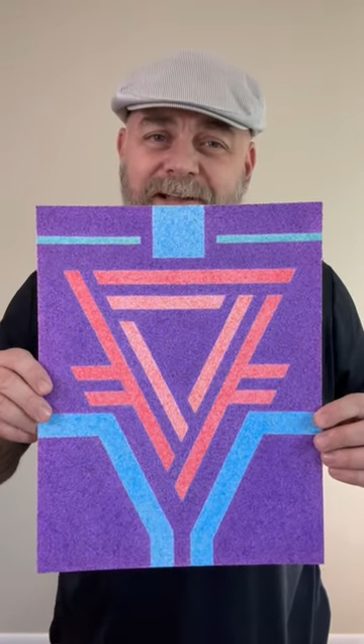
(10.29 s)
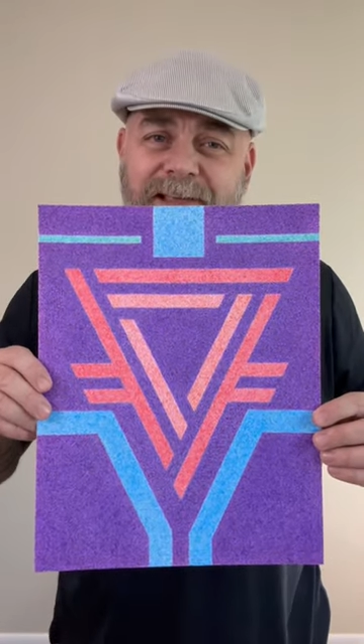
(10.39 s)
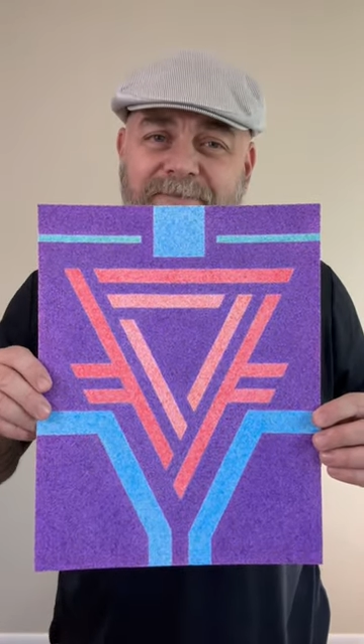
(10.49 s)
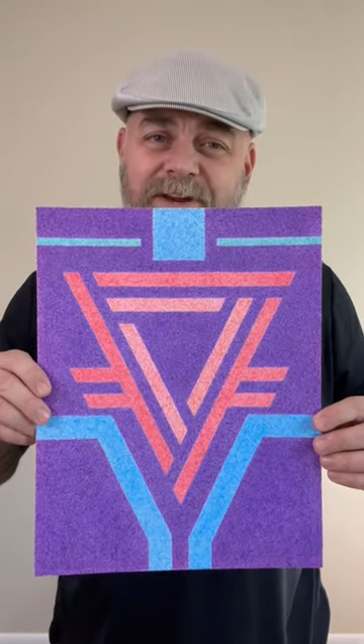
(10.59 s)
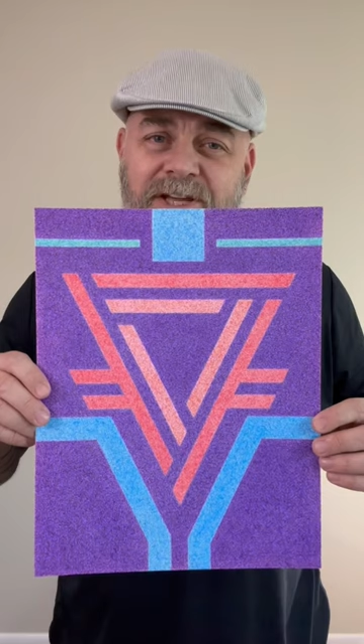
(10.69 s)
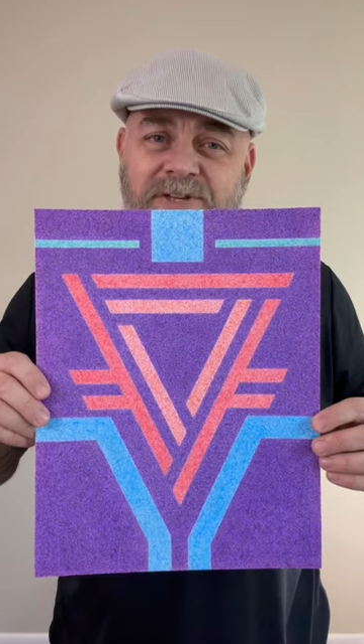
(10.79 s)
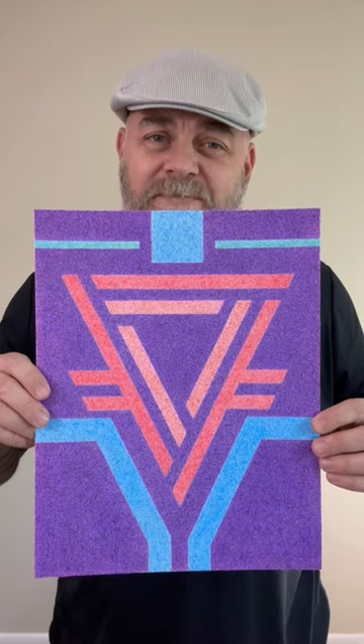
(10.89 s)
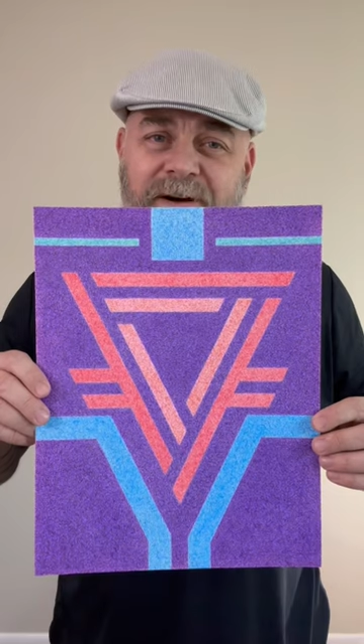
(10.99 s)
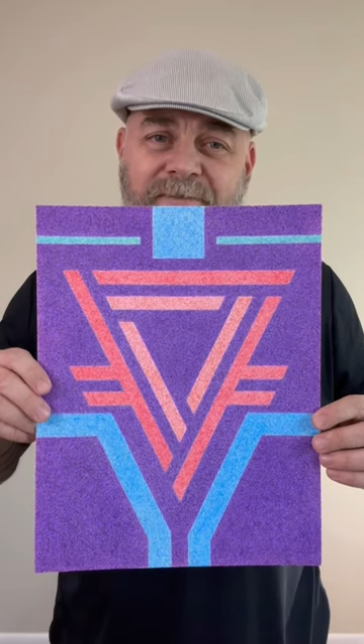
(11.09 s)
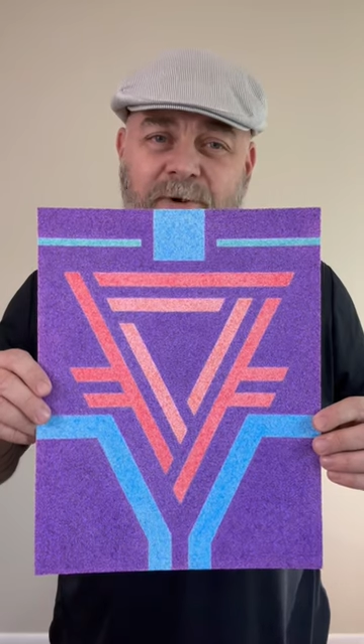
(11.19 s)
11 inch
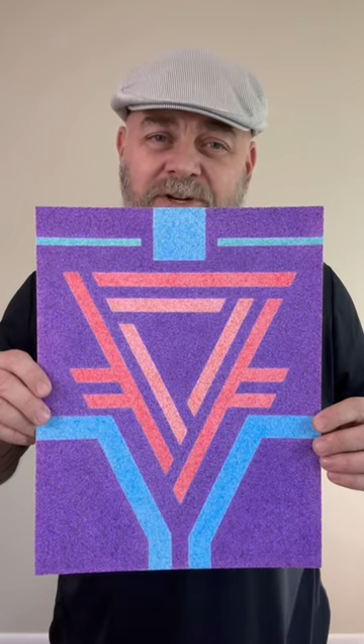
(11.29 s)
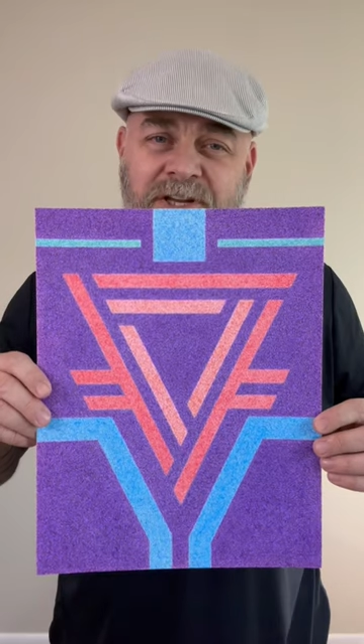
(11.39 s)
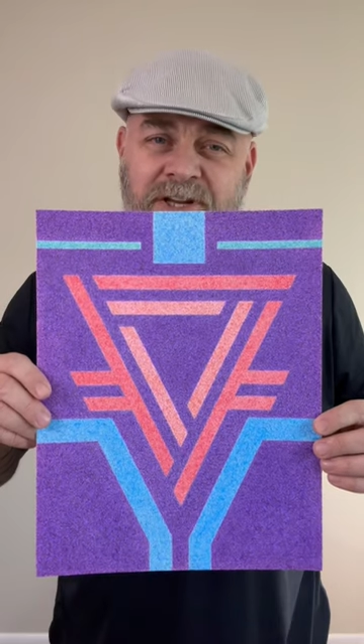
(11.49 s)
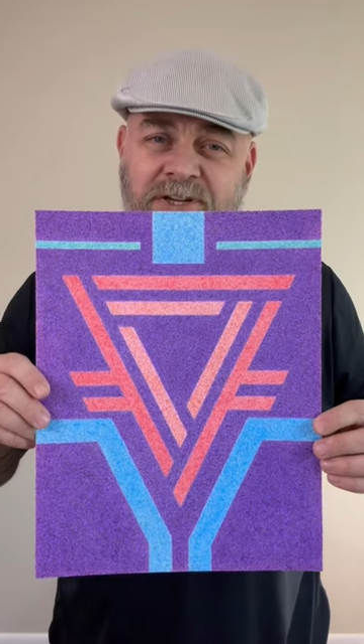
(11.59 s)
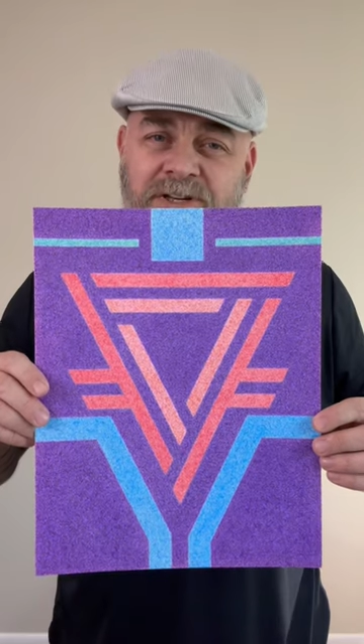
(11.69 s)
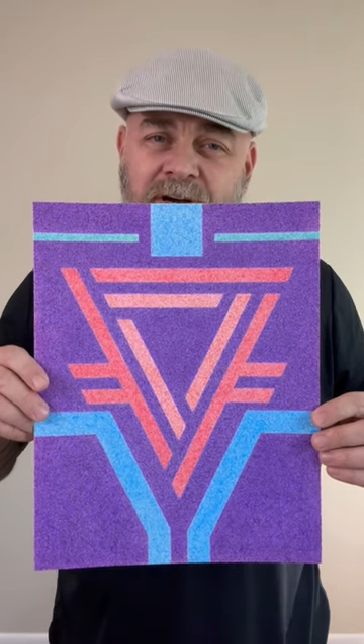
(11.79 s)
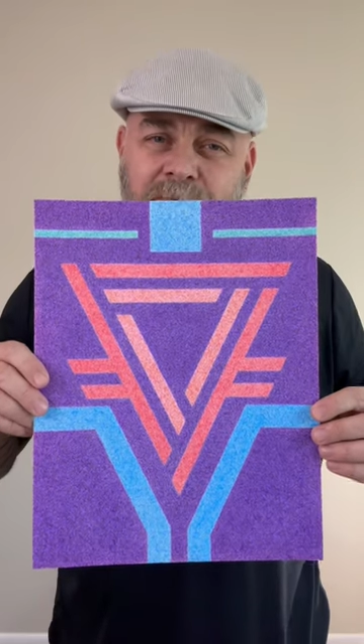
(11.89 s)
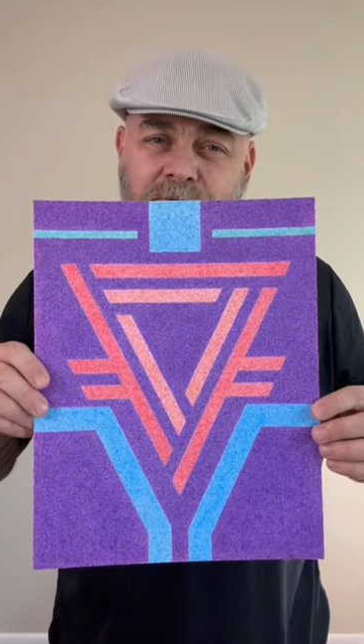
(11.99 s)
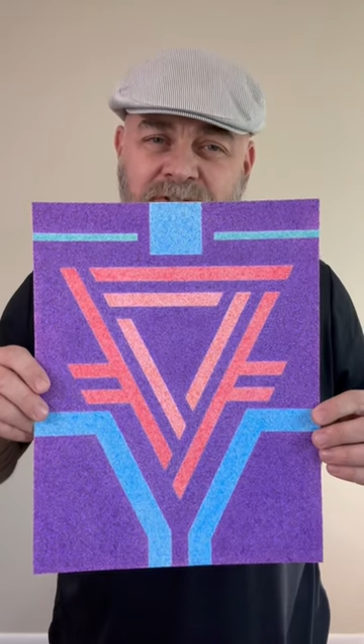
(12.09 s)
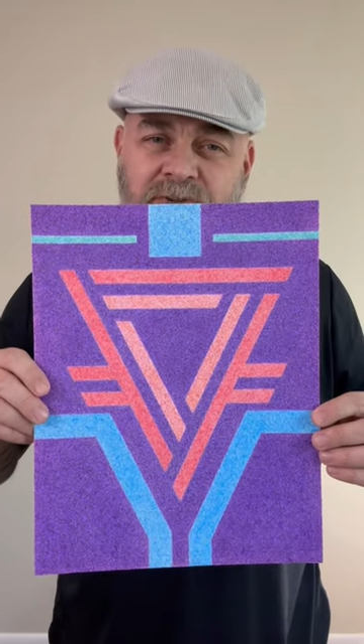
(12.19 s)
by 14 inch
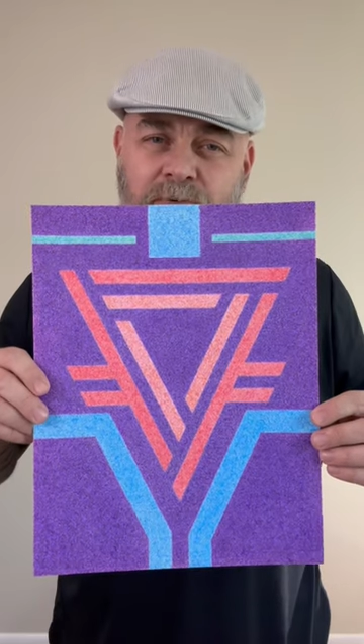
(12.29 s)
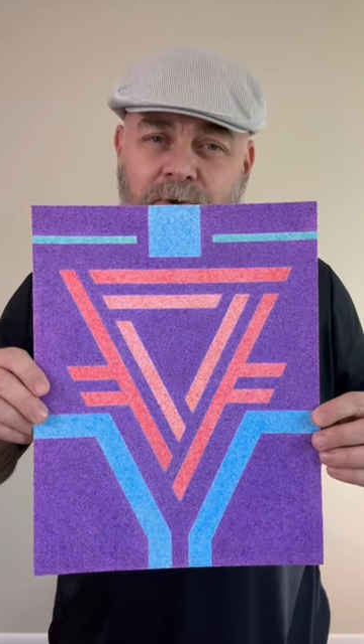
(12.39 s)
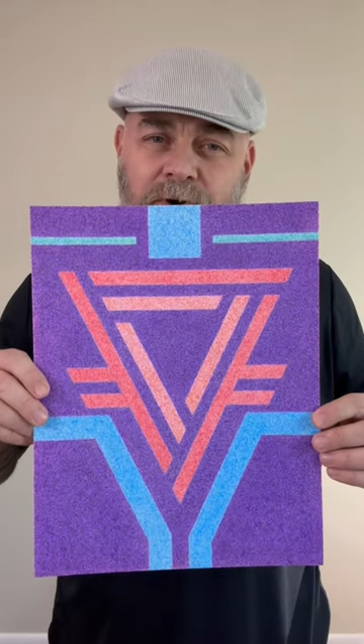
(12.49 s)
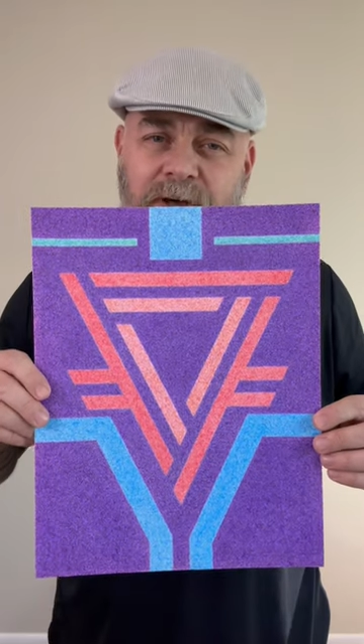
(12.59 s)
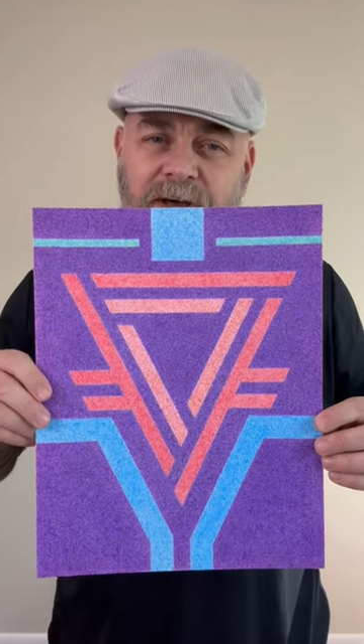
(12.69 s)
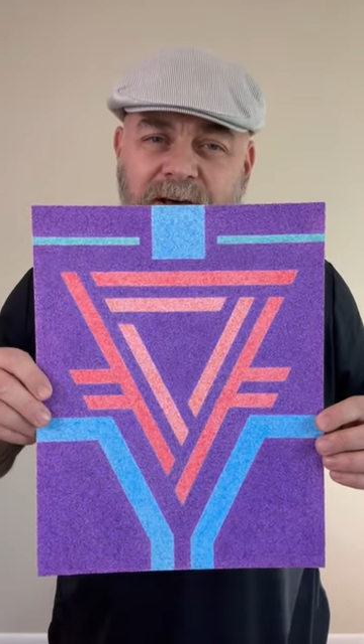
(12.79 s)
Bristol board.